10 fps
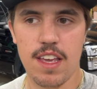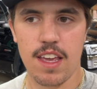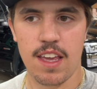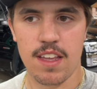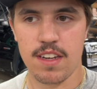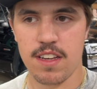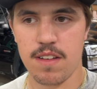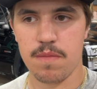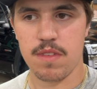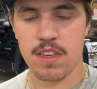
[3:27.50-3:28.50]
and
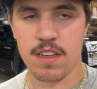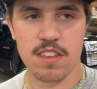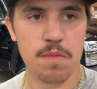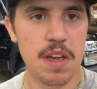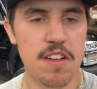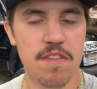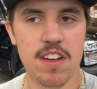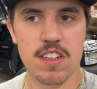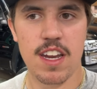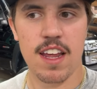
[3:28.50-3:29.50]
um, get some better
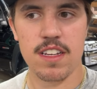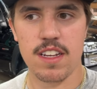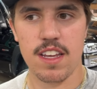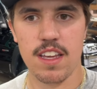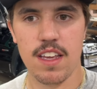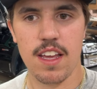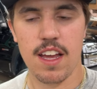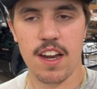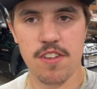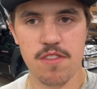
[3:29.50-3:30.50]
functionality
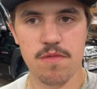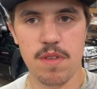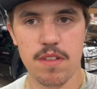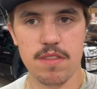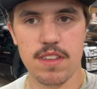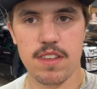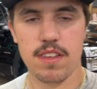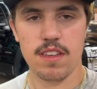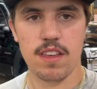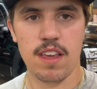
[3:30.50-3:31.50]
out of your remotes.
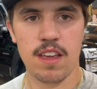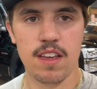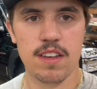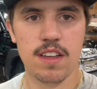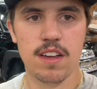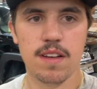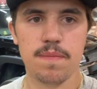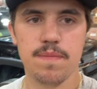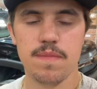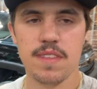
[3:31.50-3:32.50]
And
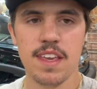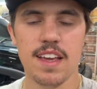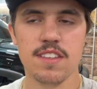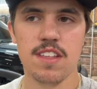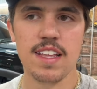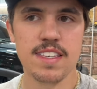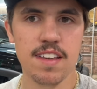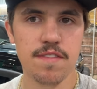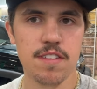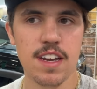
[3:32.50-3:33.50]
um, yeah, so that's
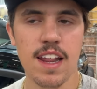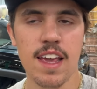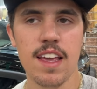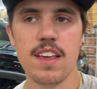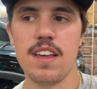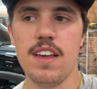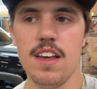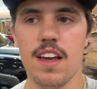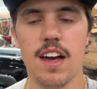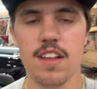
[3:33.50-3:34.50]
it for today.
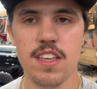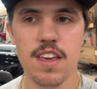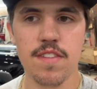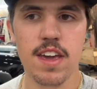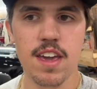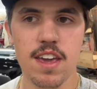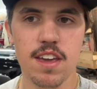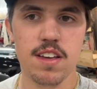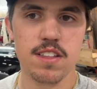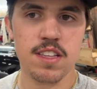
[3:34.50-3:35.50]
I'll leave
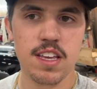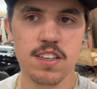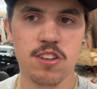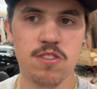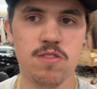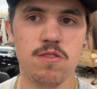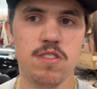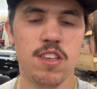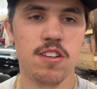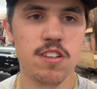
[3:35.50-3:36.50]
a link to
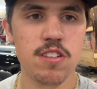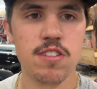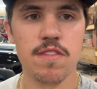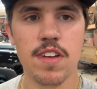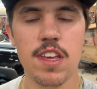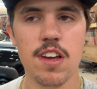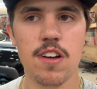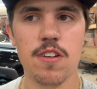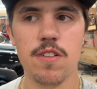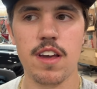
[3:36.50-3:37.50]
their YouTube
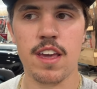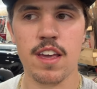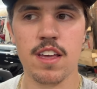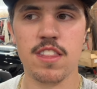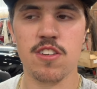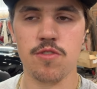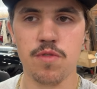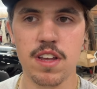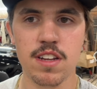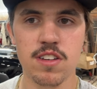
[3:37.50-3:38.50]
video and their
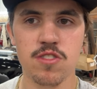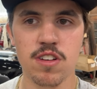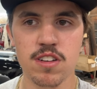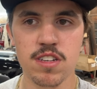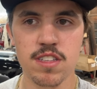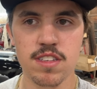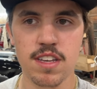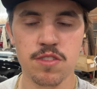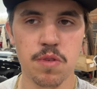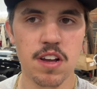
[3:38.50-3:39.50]
written instructions,
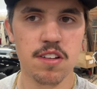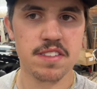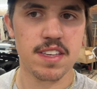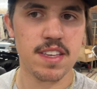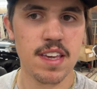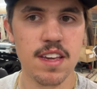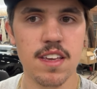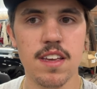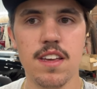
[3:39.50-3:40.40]
as well as a link